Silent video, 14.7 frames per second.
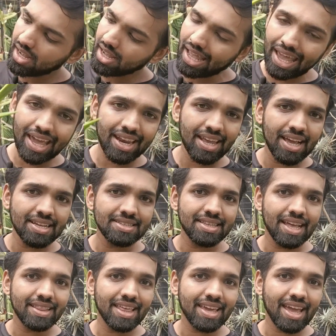areas
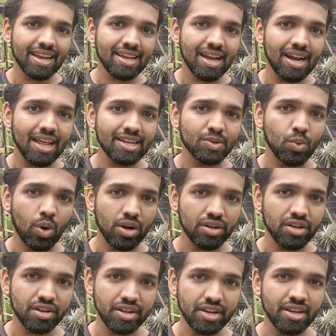that they can collect
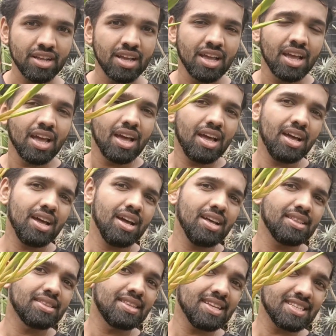water in.
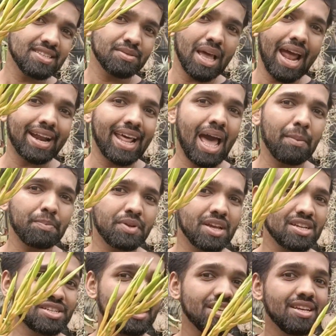This
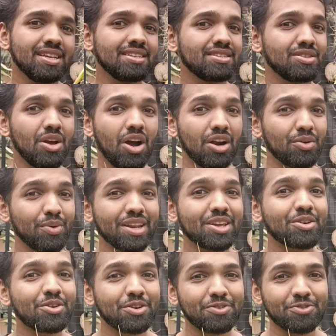adaptation is not
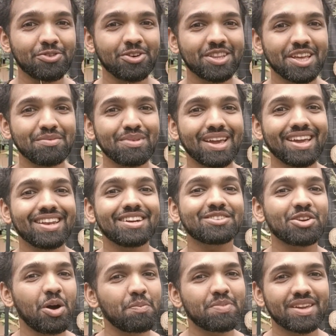very good for them in a
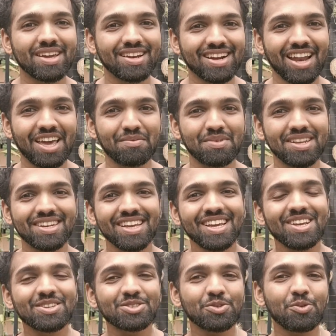tropical climate.
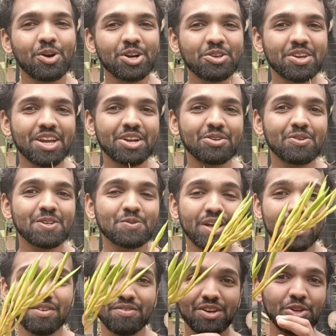So what you can do is
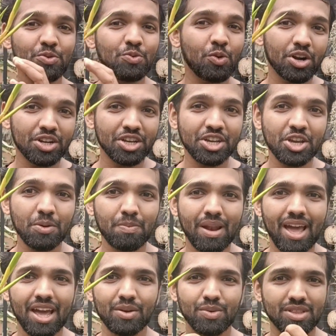whenever you water your
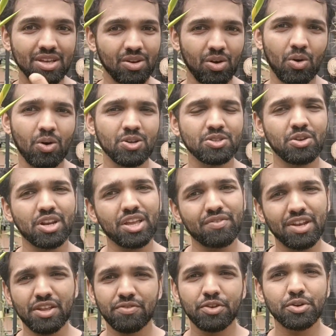plant with a hose, or
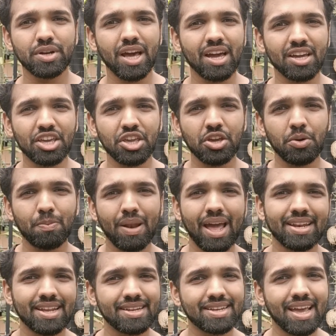even if you dunk your
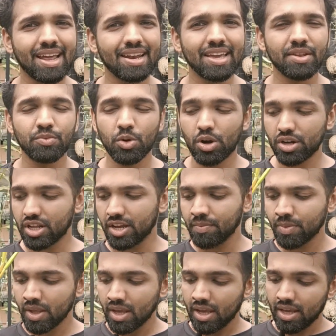plant entirely in water,
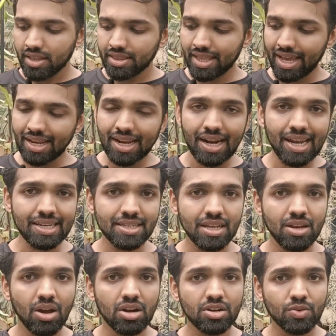they'll collect a
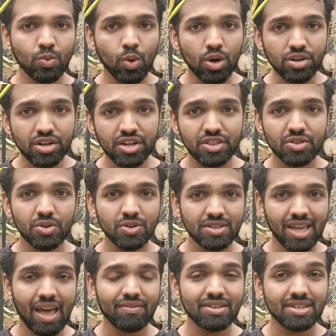lot of water in those
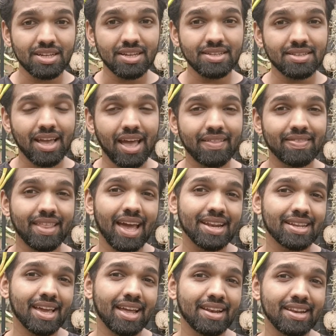cavities and that
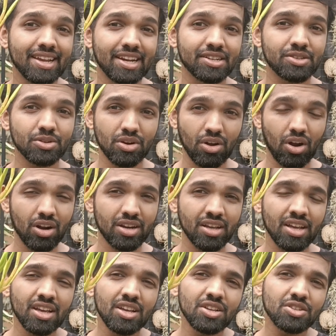can lead to rot.
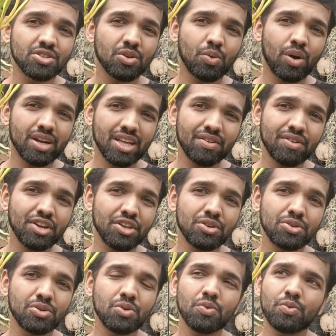So whatever
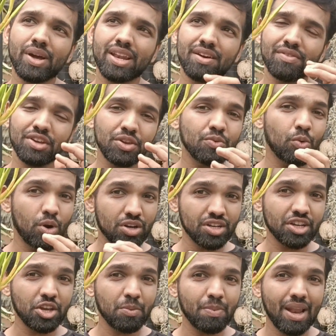you do, whenever you
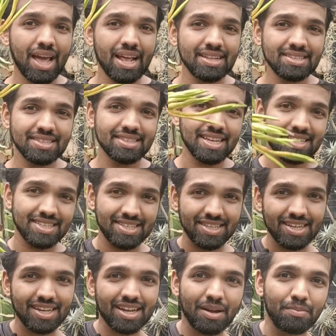water your plants, just
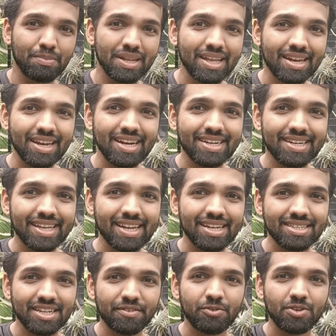completely
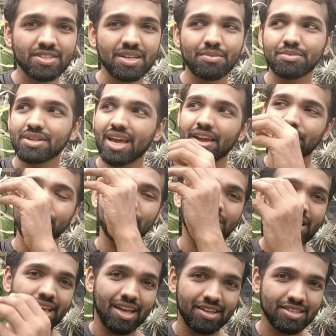tilt it for some time
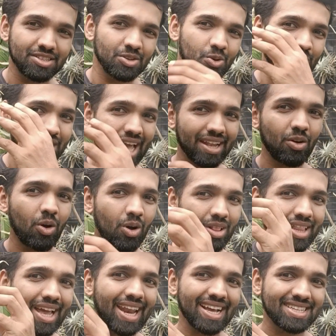so that
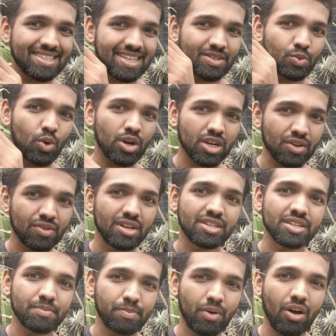all that excess water will
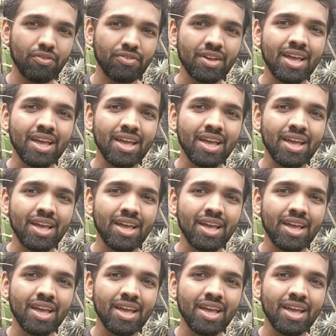drip off,